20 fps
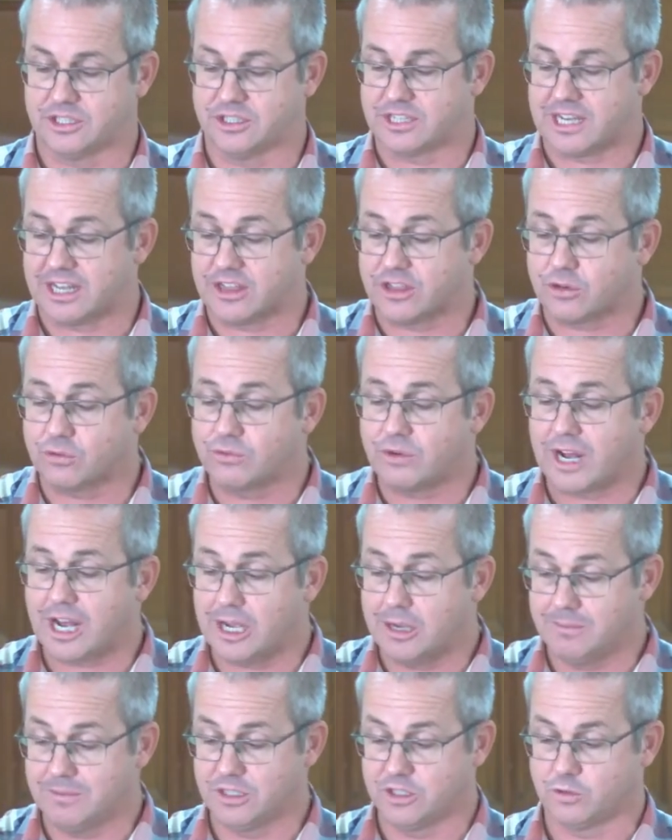that the
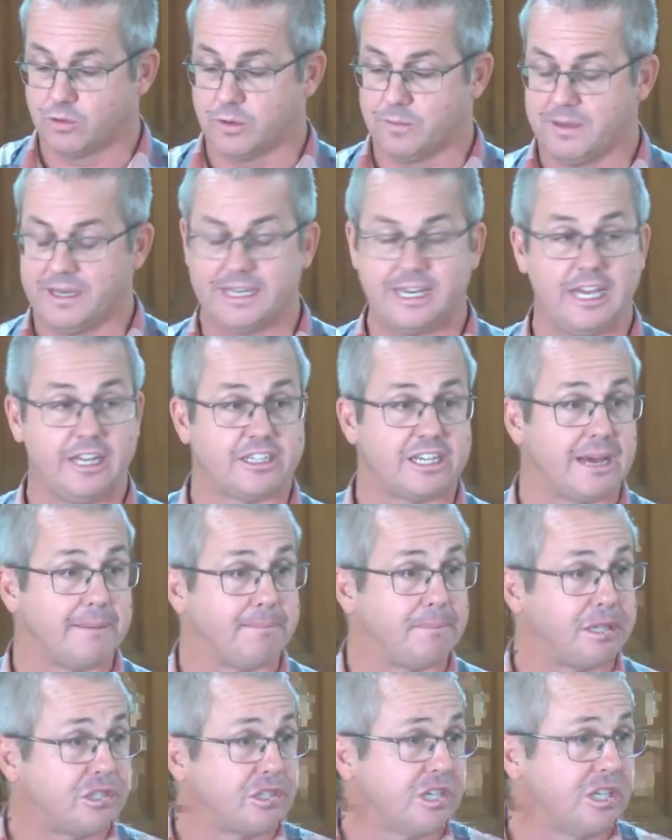Romans would be kicked out,
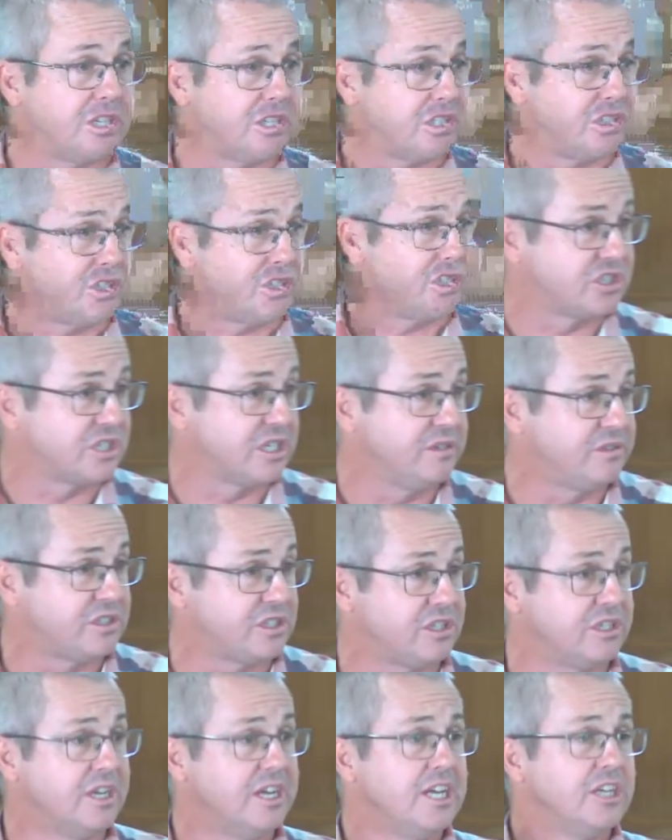but Jesus just
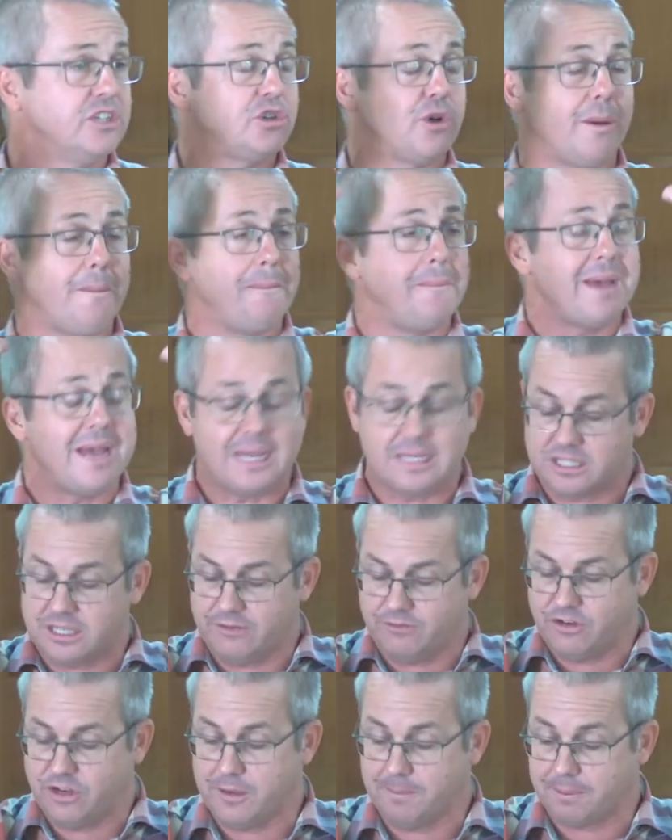listened to a
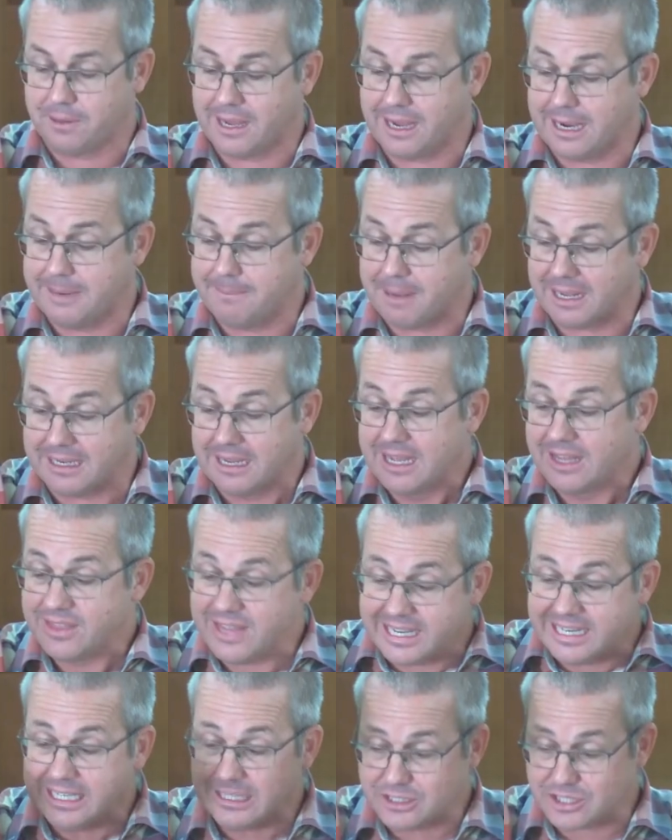massive new plane, but
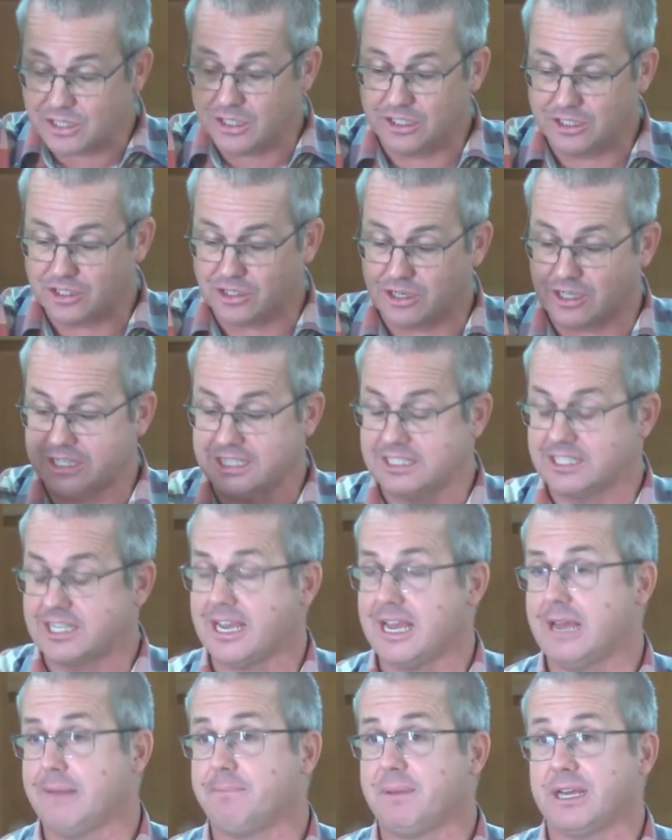then he turns it on his
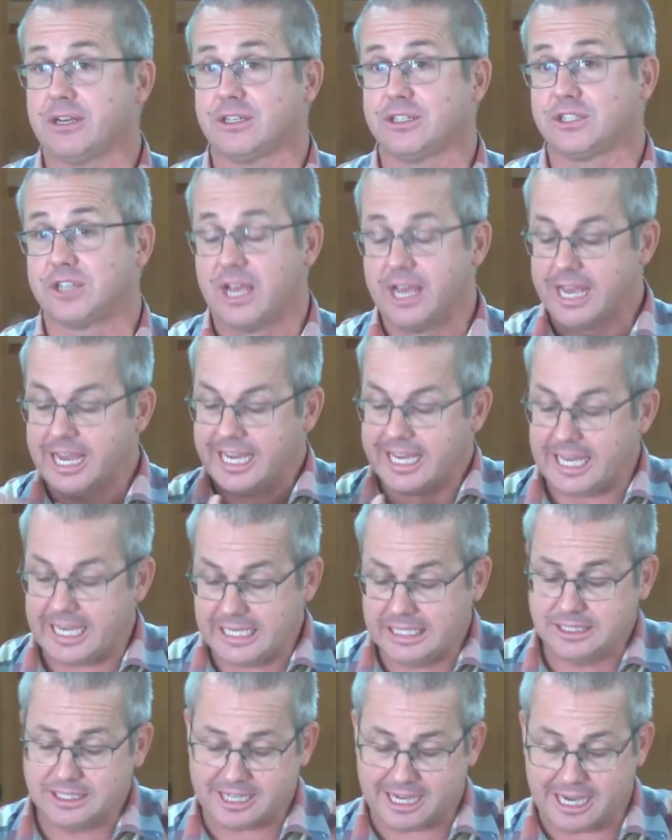head because
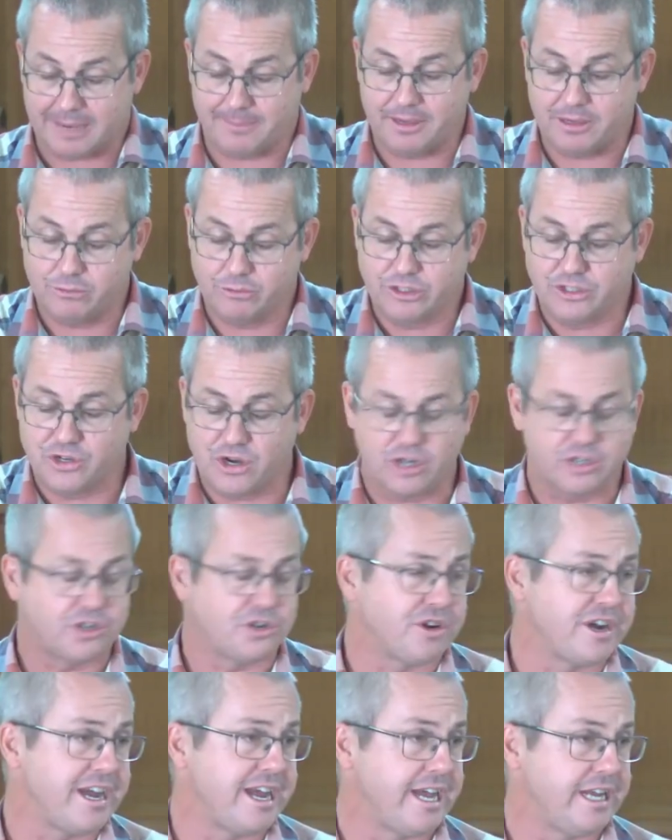his coming was not
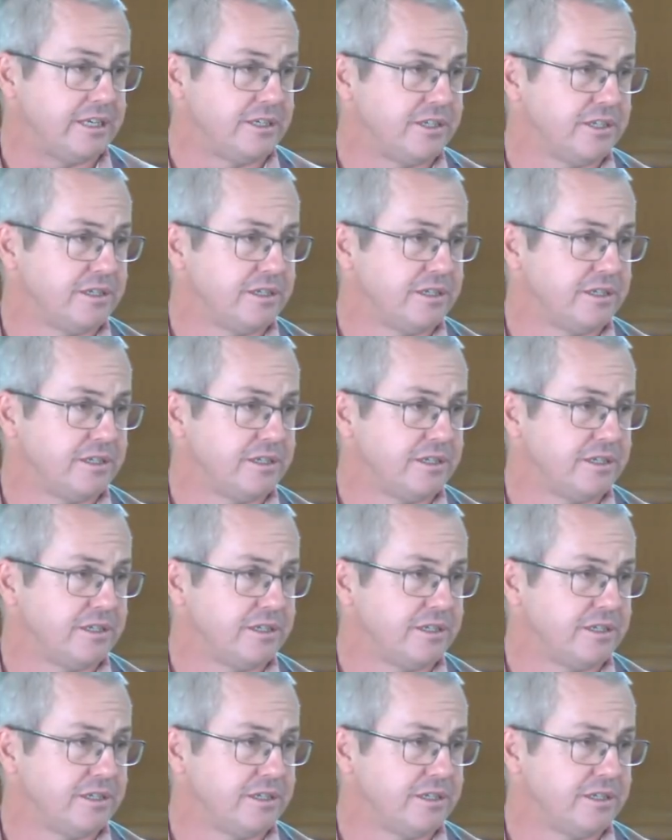grand.